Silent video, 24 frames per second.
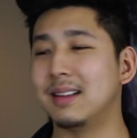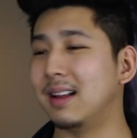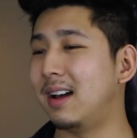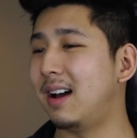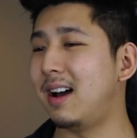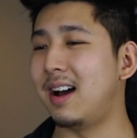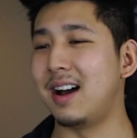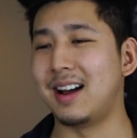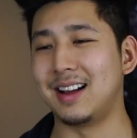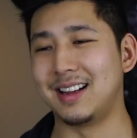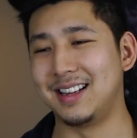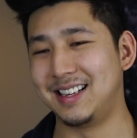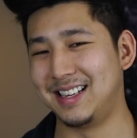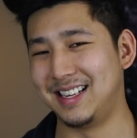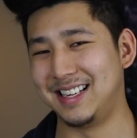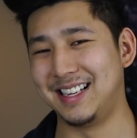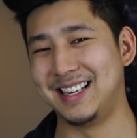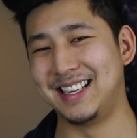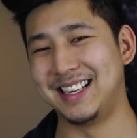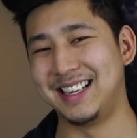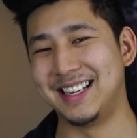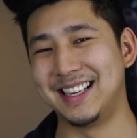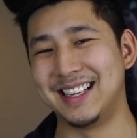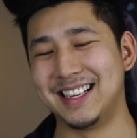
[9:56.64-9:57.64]
oh.
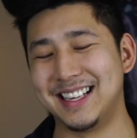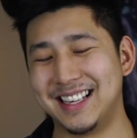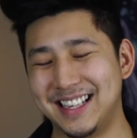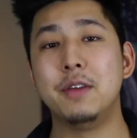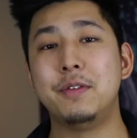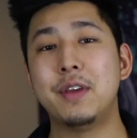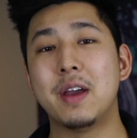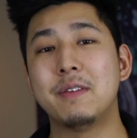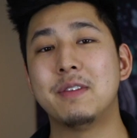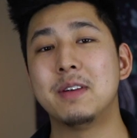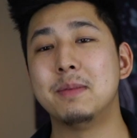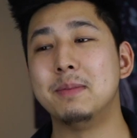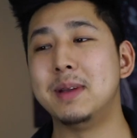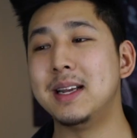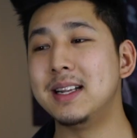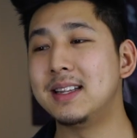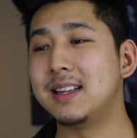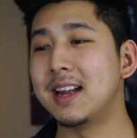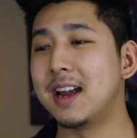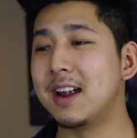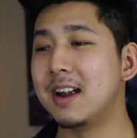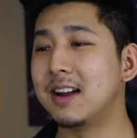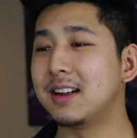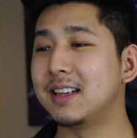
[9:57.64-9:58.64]
If you ever
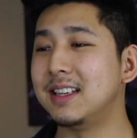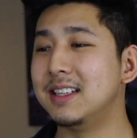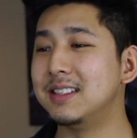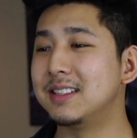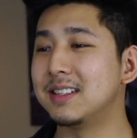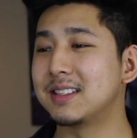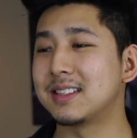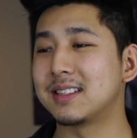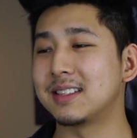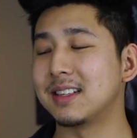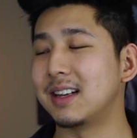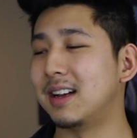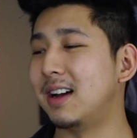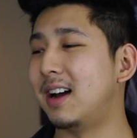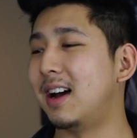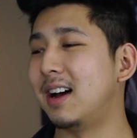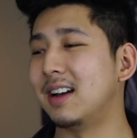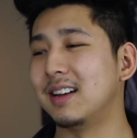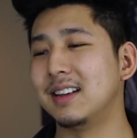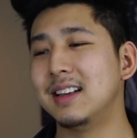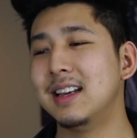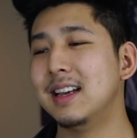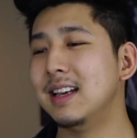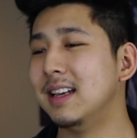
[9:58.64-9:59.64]
meet Derek, he's just,
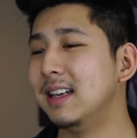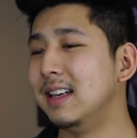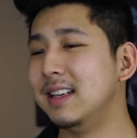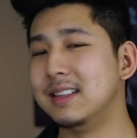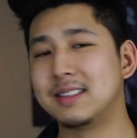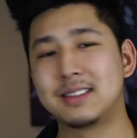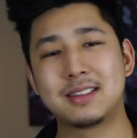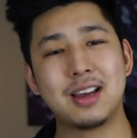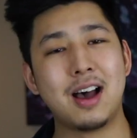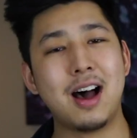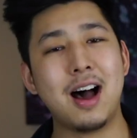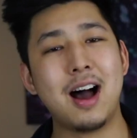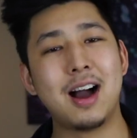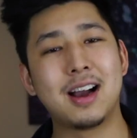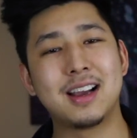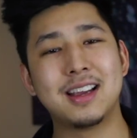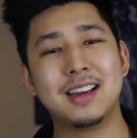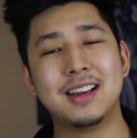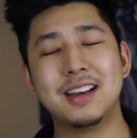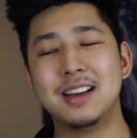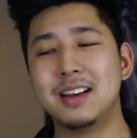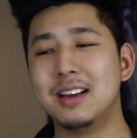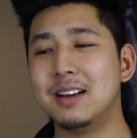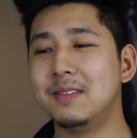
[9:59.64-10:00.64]
oh, he's
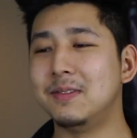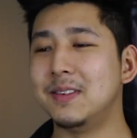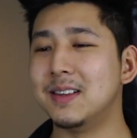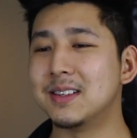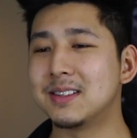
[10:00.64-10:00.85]
talkative.